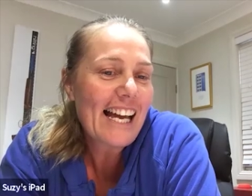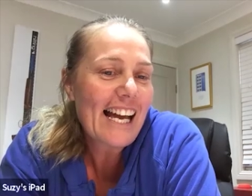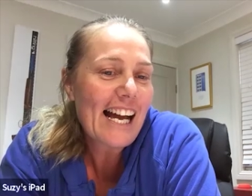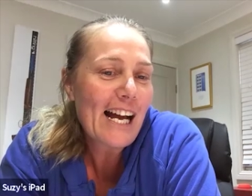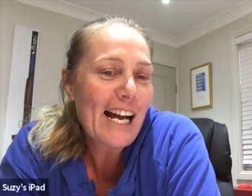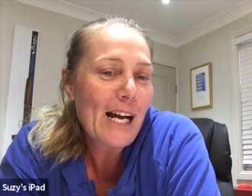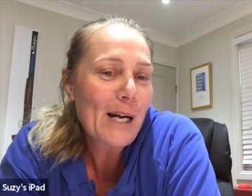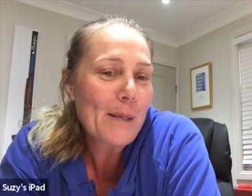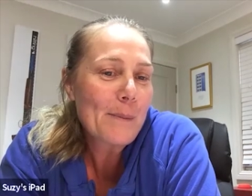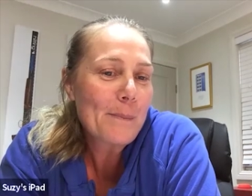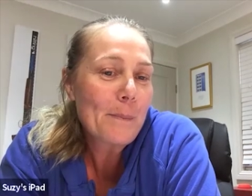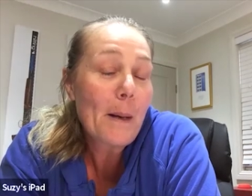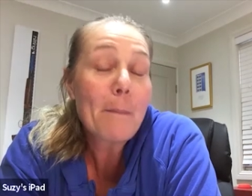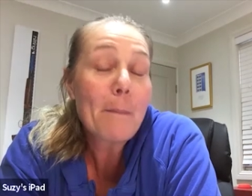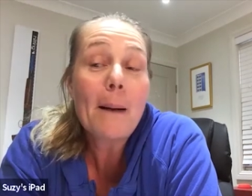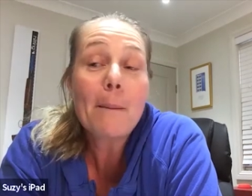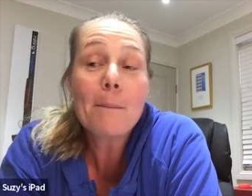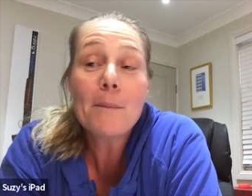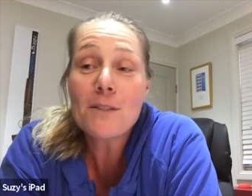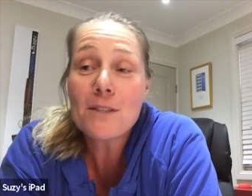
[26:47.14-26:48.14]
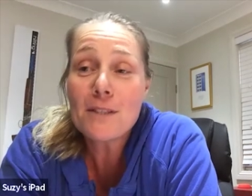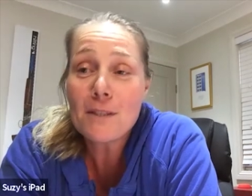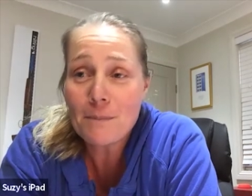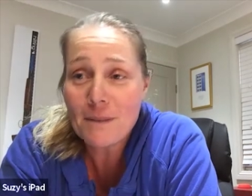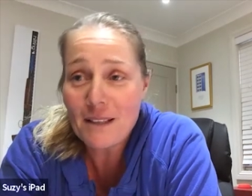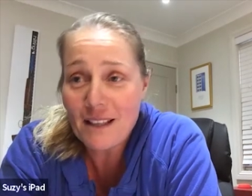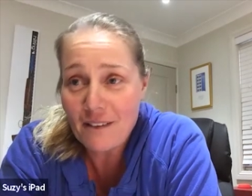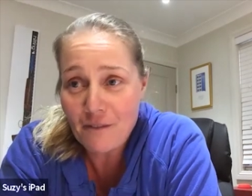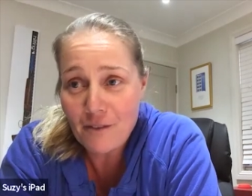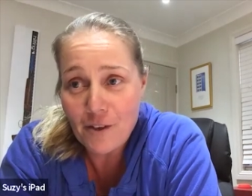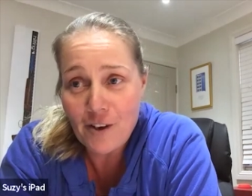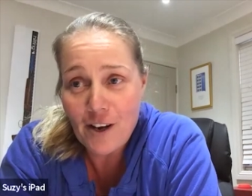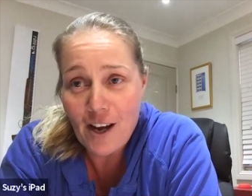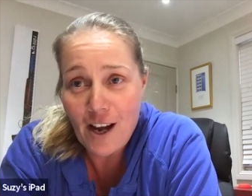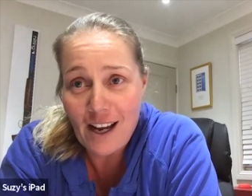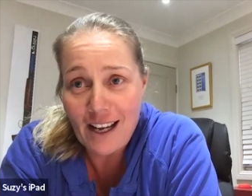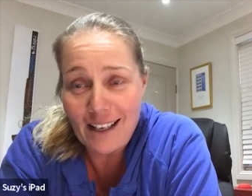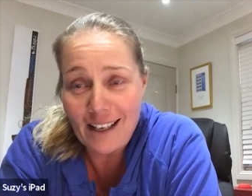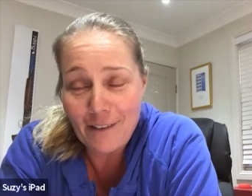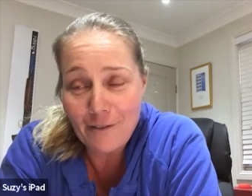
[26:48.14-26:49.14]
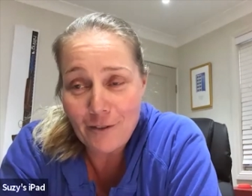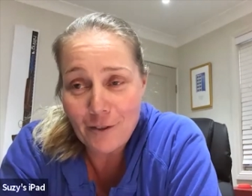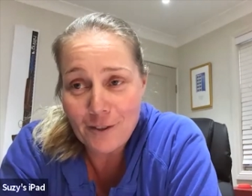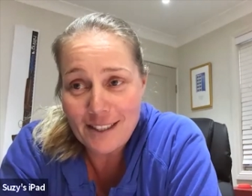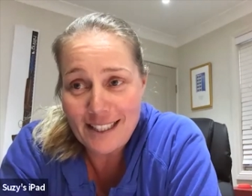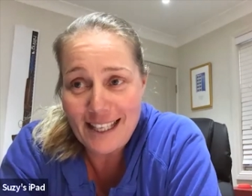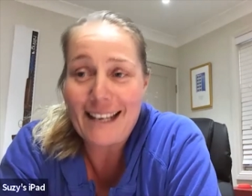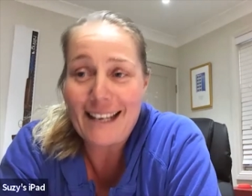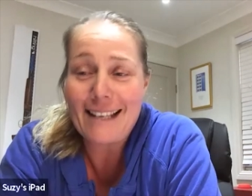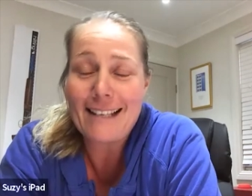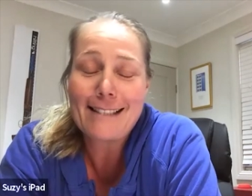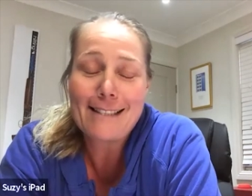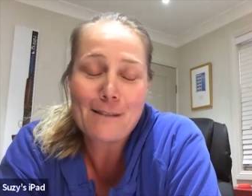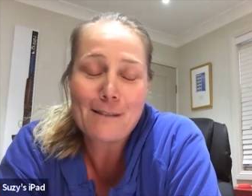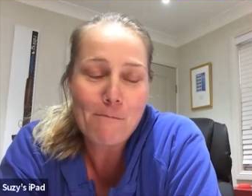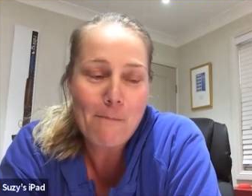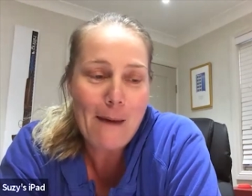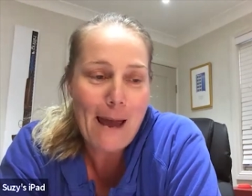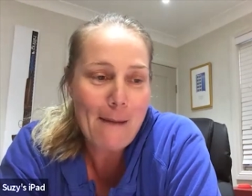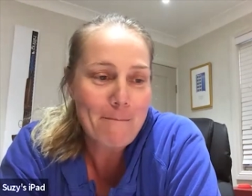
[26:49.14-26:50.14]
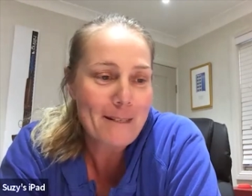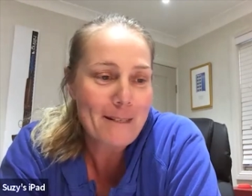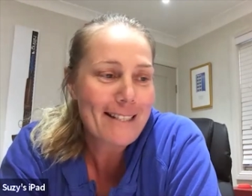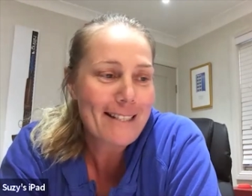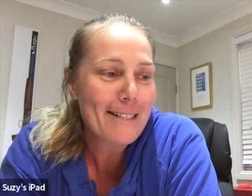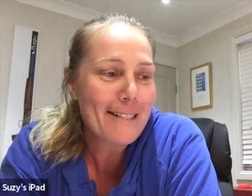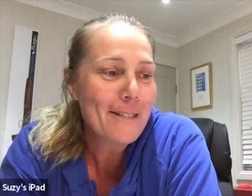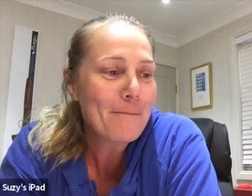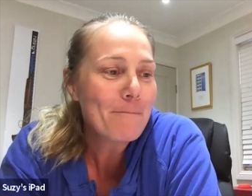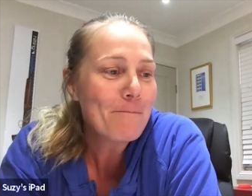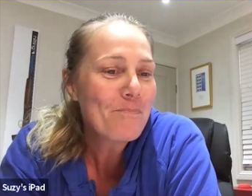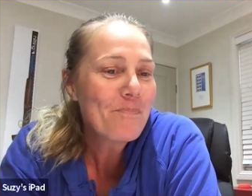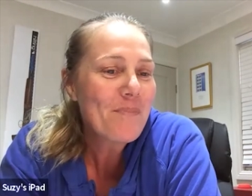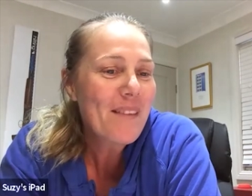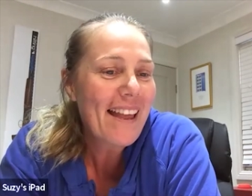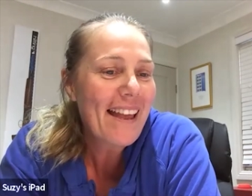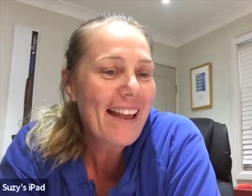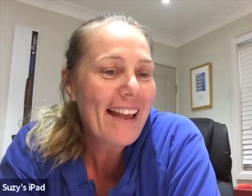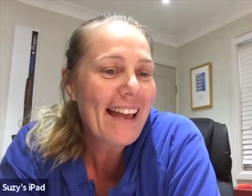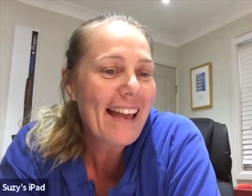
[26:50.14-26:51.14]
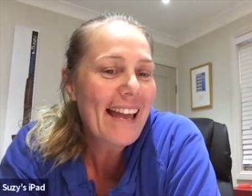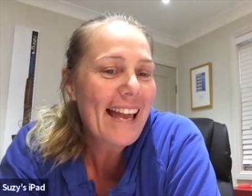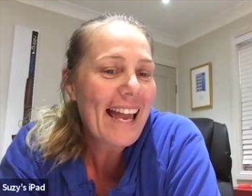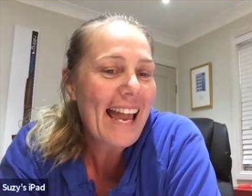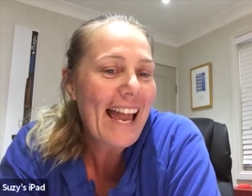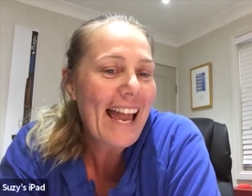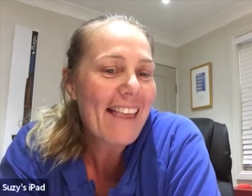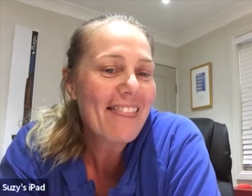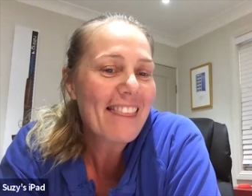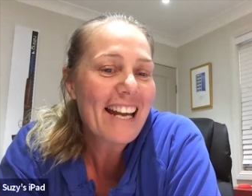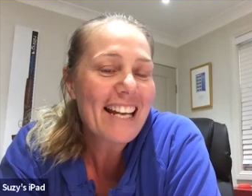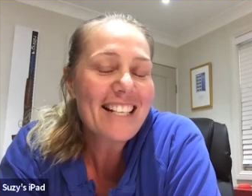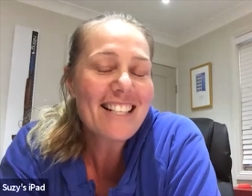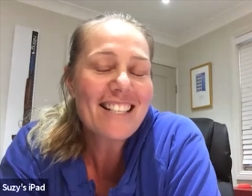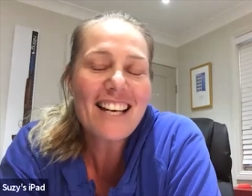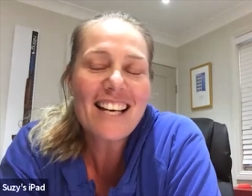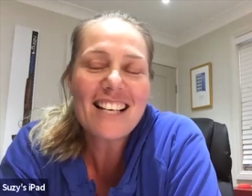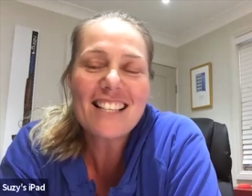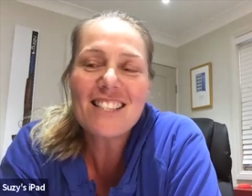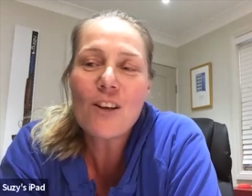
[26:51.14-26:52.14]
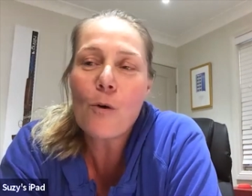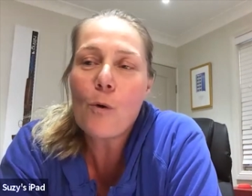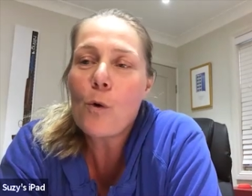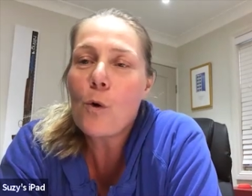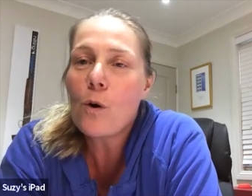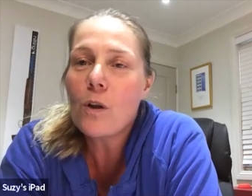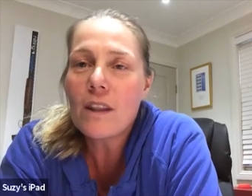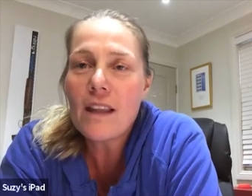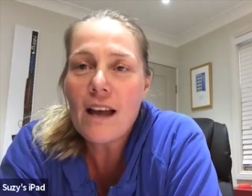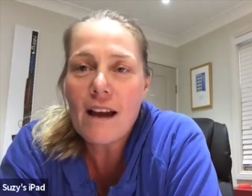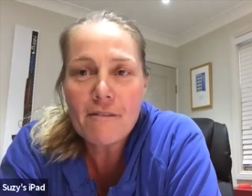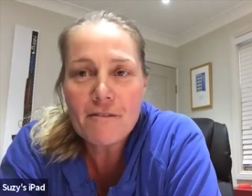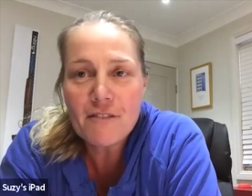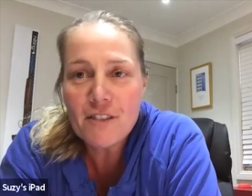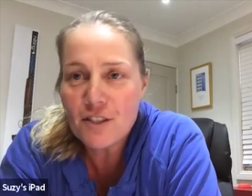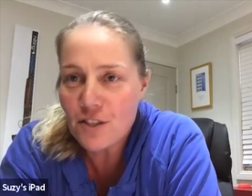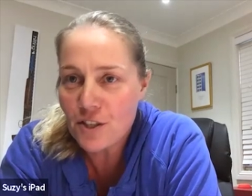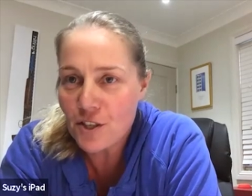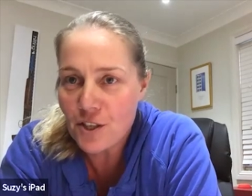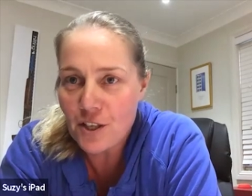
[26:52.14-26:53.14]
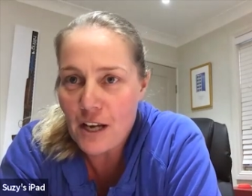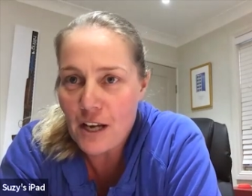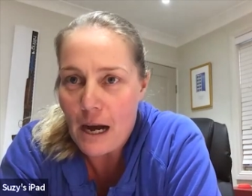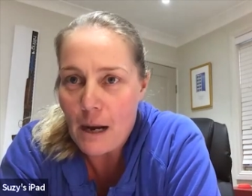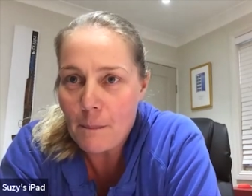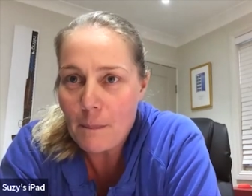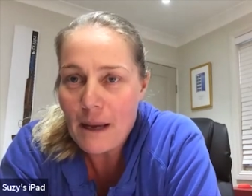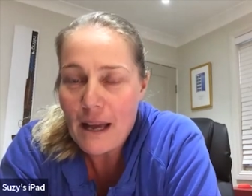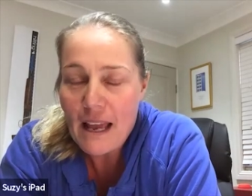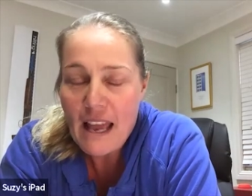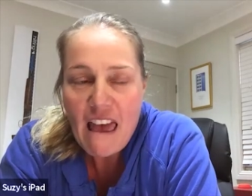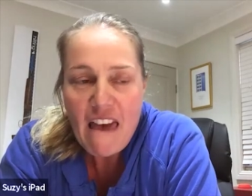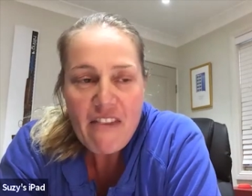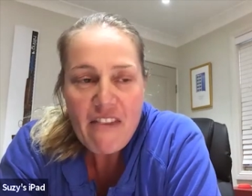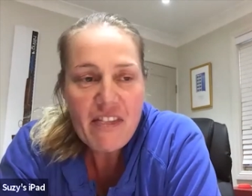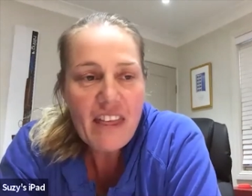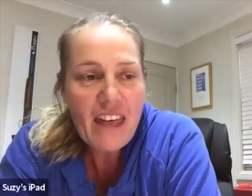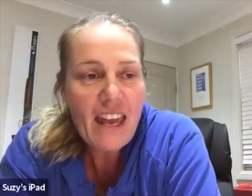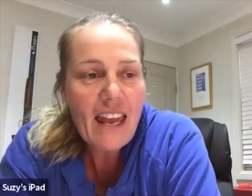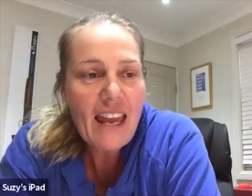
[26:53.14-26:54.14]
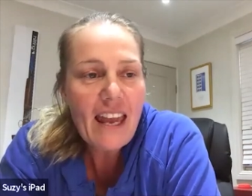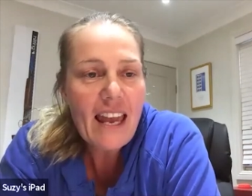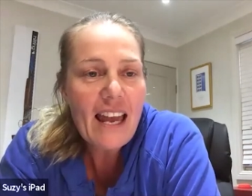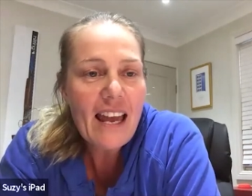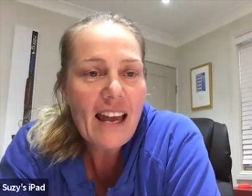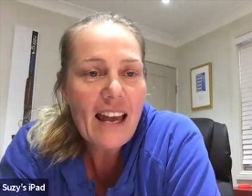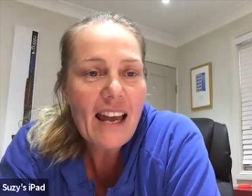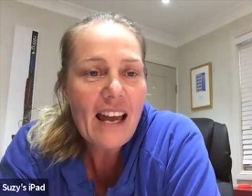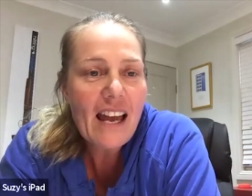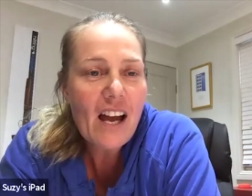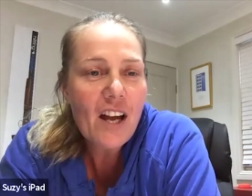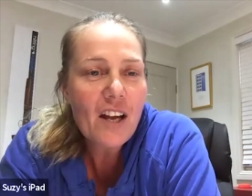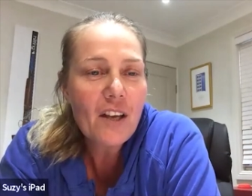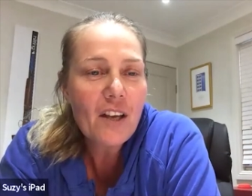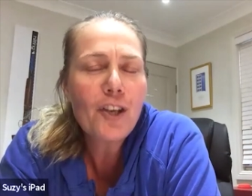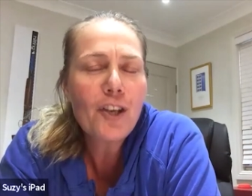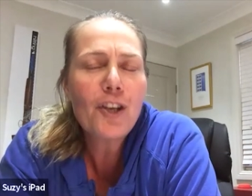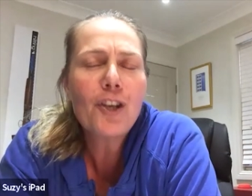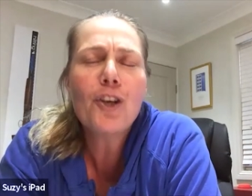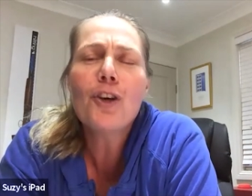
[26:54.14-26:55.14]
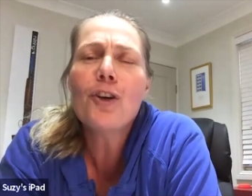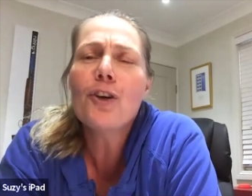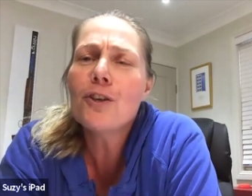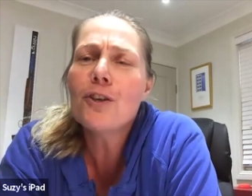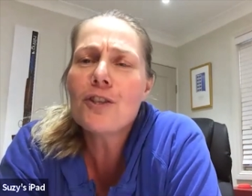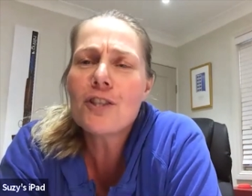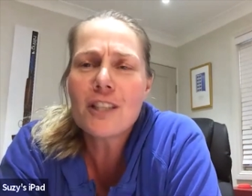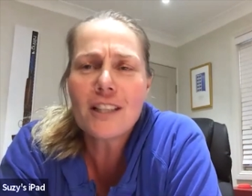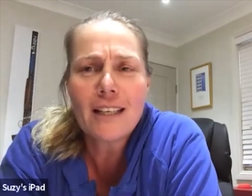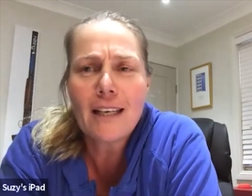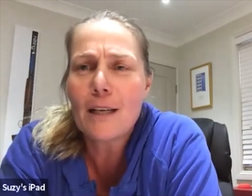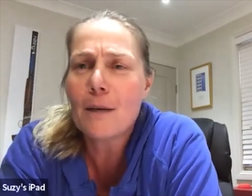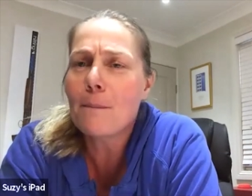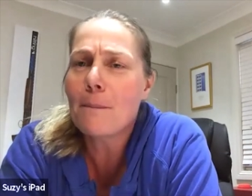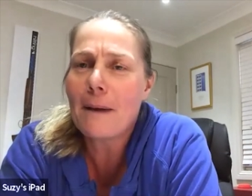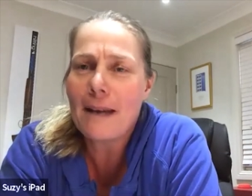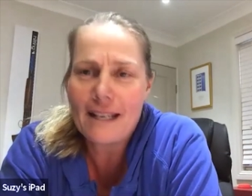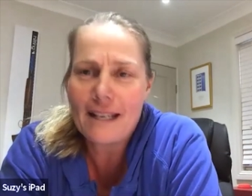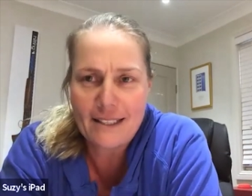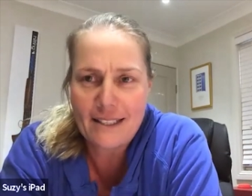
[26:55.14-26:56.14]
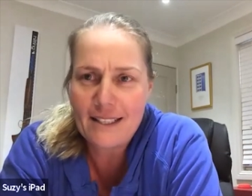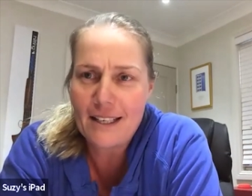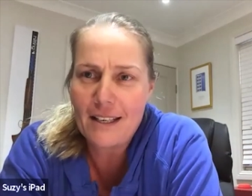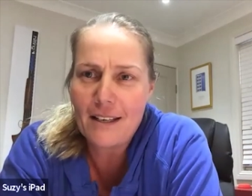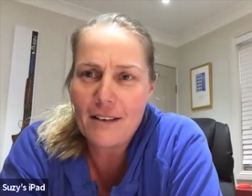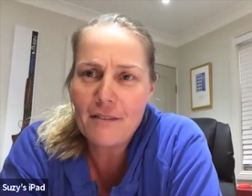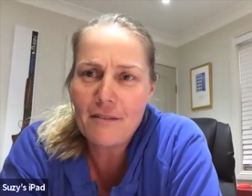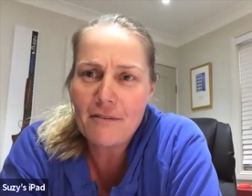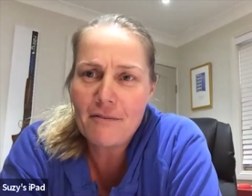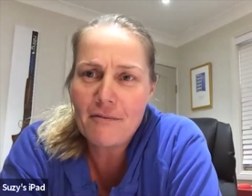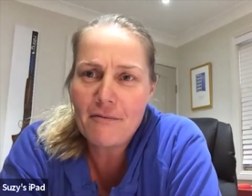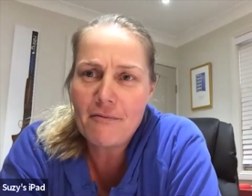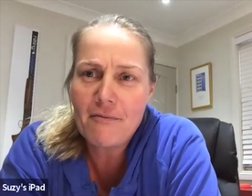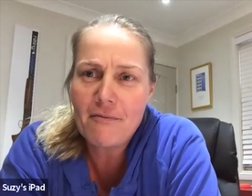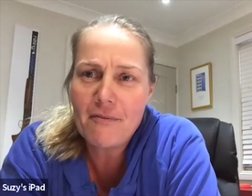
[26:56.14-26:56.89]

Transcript: um, my mum used to play very high level tennis and badminton, and they just all love to turn up. They're hugely competitive.